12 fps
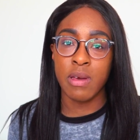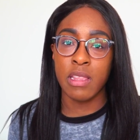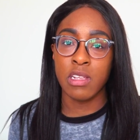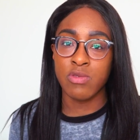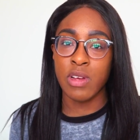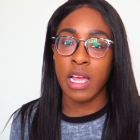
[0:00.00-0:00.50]
to
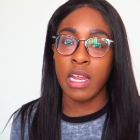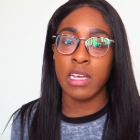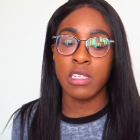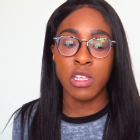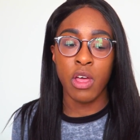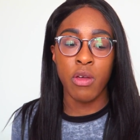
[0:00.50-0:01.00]
wear this
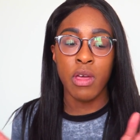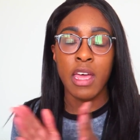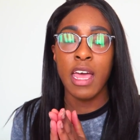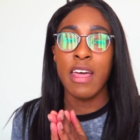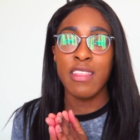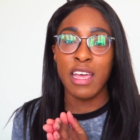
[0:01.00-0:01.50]
regularly. So
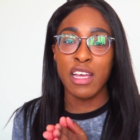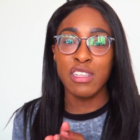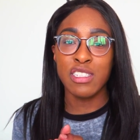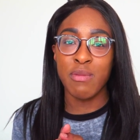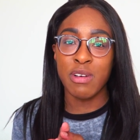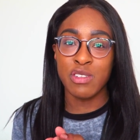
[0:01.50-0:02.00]
thank
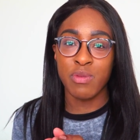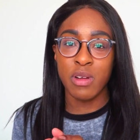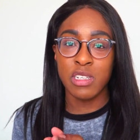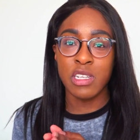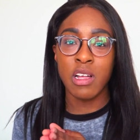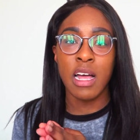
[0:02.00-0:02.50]
you so much for
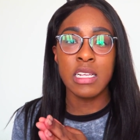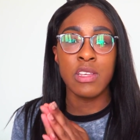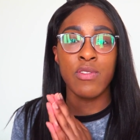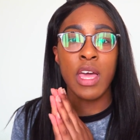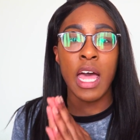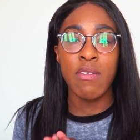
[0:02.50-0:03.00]
watching,
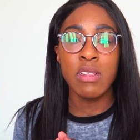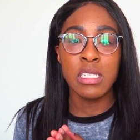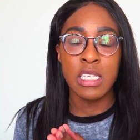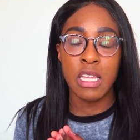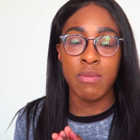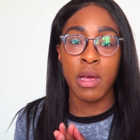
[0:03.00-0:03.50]
guys. If you
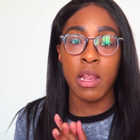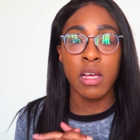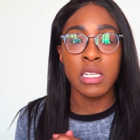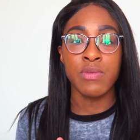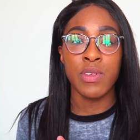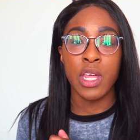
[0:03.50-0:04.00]
haven't seen my
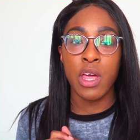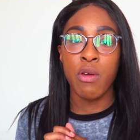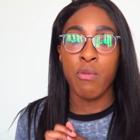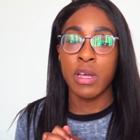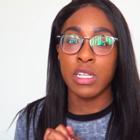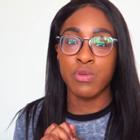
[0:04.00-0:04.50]
last
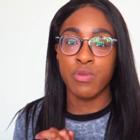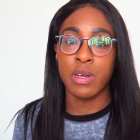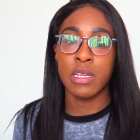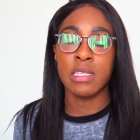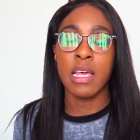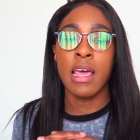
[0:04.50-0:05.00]
video, which
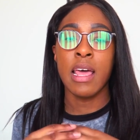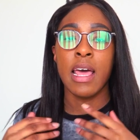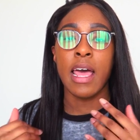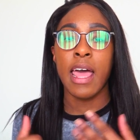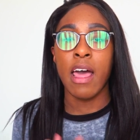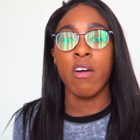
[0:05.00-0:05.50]
was
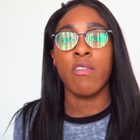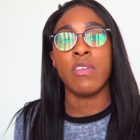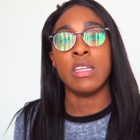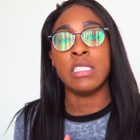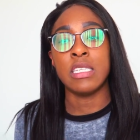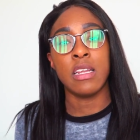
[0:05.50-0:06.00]
a
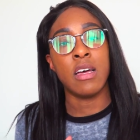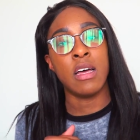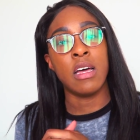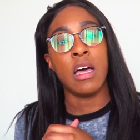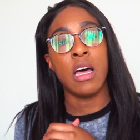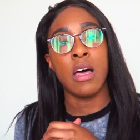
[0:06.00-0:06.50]
healthy
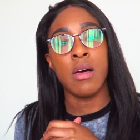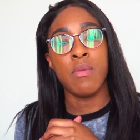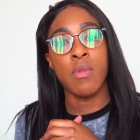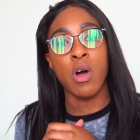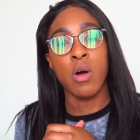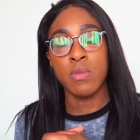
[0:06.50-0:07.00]
dinner
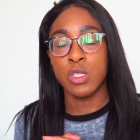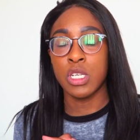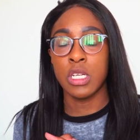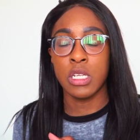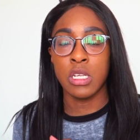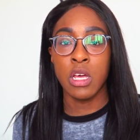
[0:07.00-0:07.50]

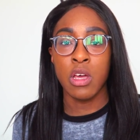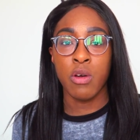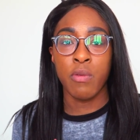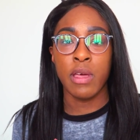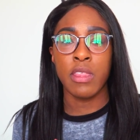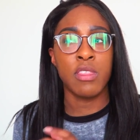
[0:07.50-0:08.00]
option
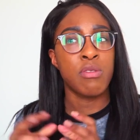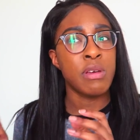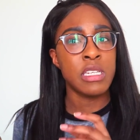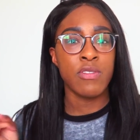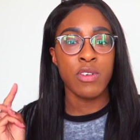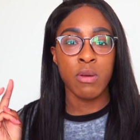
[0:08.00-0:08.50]
with
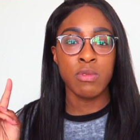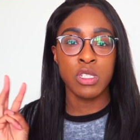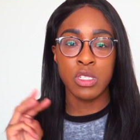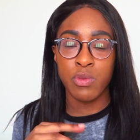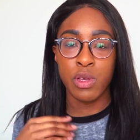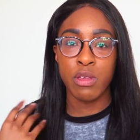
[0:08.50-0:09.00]
3 different
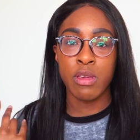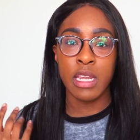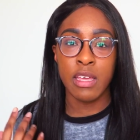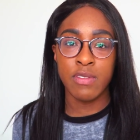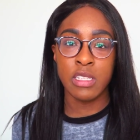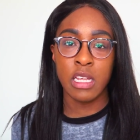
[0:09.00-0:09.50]
options what you
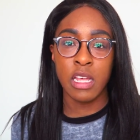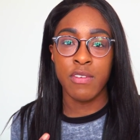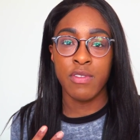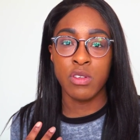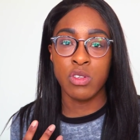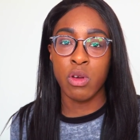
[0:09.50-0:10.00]
can eat for dinner
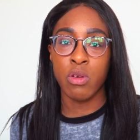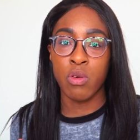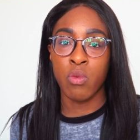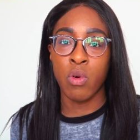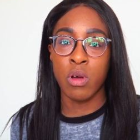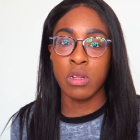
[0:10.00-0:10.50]
if you don't
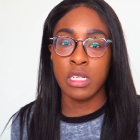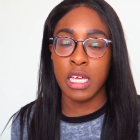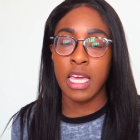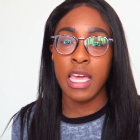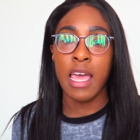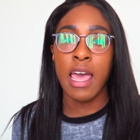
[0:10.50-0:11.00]
know what
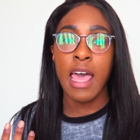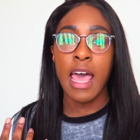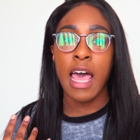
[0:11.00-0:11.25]
to eat,